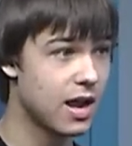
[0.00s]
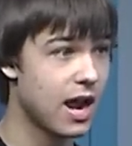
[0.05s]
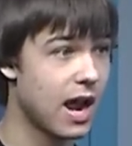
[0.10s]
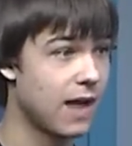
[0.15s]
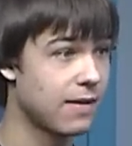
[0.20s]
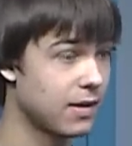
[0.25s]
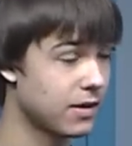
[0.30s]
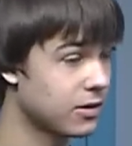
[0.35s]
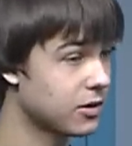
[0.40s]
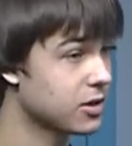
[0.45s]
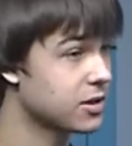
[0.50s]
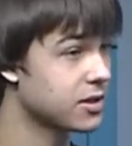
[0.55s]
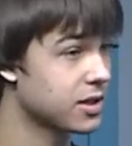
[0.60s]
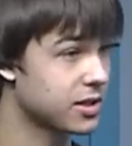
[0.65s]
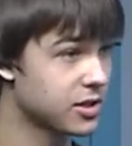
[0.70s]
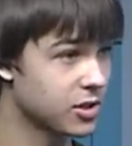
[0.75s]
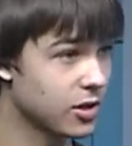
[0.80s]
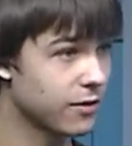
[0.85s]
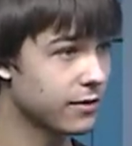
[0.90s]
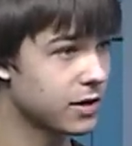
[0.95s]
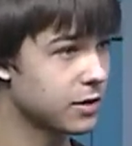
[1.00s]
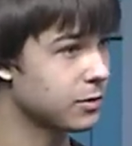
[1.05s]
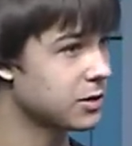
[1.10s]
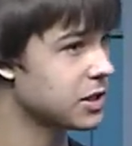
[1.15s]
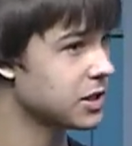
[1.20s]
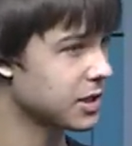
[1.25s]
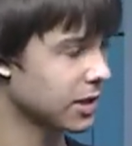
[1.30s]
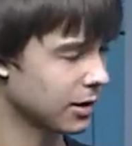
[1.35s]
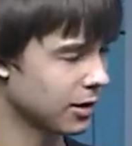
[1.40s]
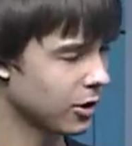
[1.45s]
and then there's the surface which
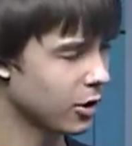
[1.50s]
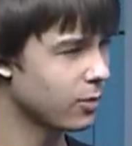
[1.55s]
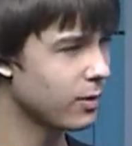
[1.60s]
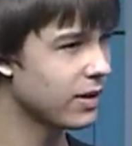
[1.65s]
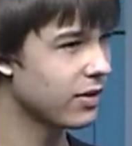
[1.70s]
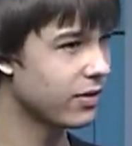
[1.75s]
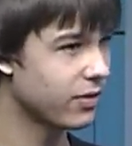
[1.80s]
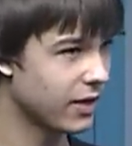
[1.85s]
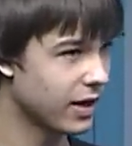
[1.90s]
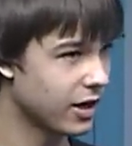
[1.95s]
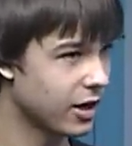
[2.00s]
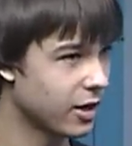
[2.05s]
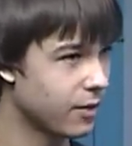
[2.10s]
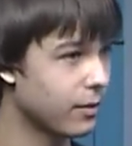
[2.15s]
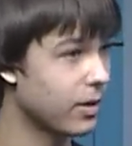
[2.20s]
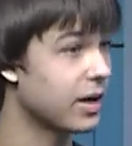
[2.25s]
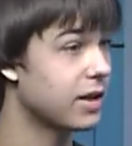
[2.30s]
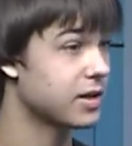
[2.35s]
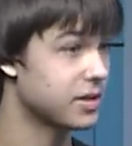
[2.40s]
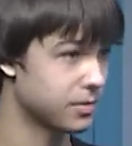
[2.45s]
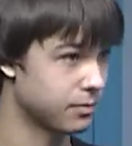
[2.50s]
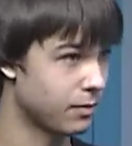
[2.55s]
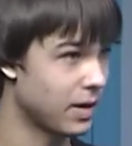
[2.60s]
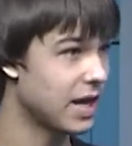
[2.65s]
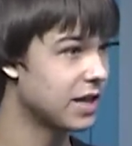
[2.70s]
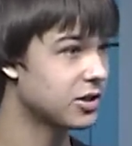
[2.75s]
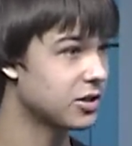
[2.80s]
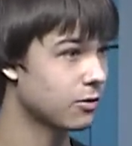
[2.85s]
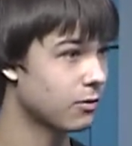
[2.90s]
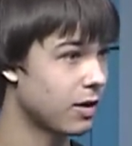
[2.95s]
is a little bit thicker but it's made
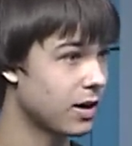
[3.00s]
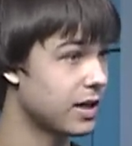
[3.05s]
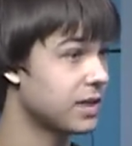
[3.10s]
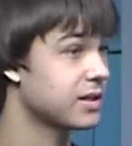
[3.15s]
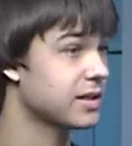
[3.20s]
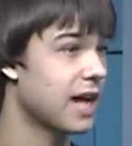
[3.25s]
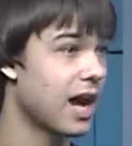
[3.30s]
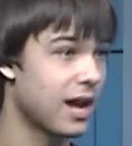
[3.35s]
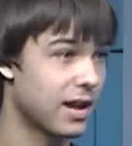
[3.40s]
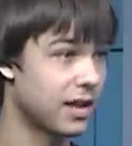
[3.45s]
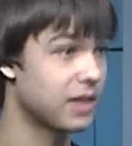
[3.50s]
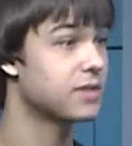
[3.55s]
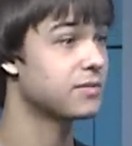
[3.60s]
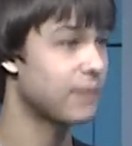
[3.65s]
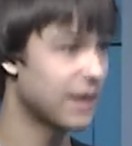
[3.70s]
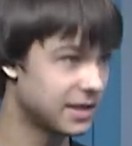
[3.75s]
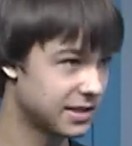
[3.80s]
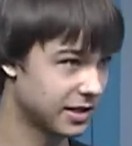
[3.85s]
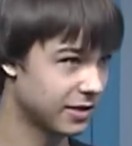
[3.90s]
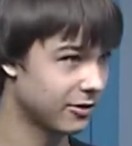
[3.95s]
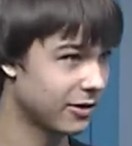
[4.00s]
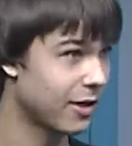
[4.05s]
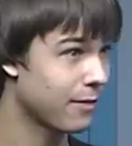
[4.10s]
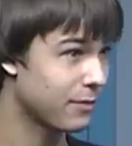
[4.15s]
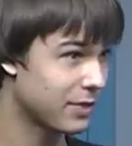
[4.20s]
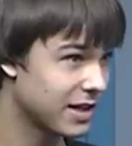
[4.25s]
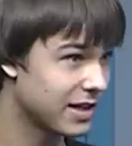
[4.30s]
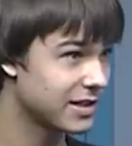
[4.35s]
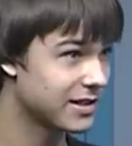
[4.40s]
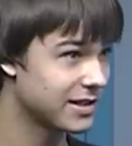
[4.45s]
to run it's got it's basically a
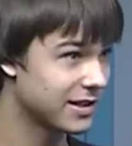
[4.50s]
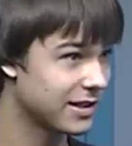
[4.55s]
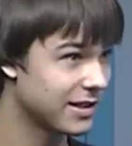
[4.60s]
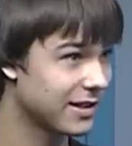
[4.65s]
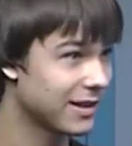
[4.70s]
pc